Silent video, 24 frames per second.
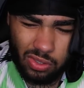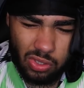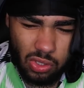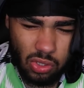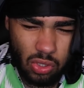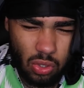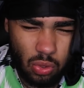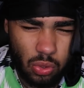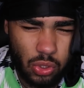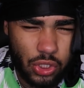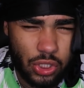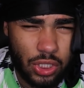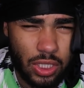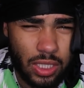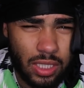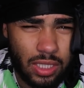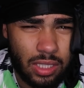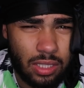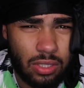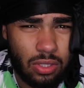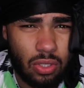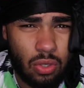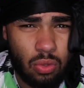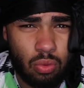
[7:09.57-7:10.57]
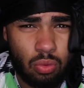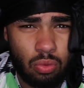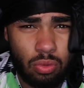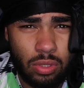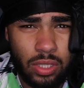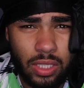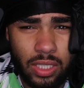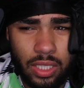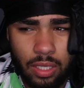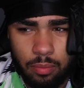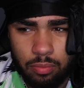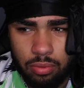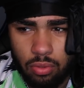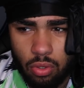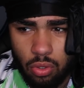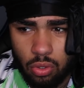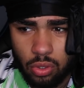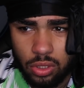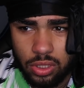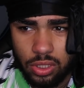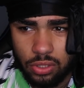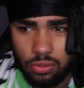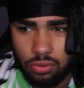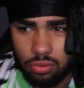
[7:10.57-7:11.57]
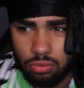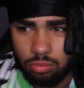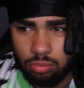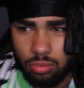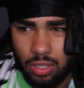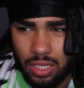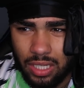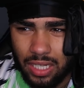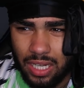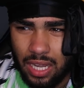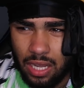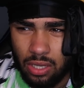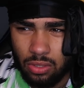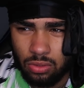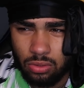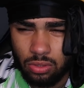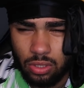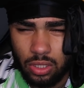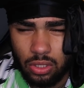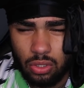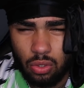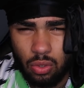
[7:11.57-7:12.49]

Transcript: So shit don't really get processed from my account.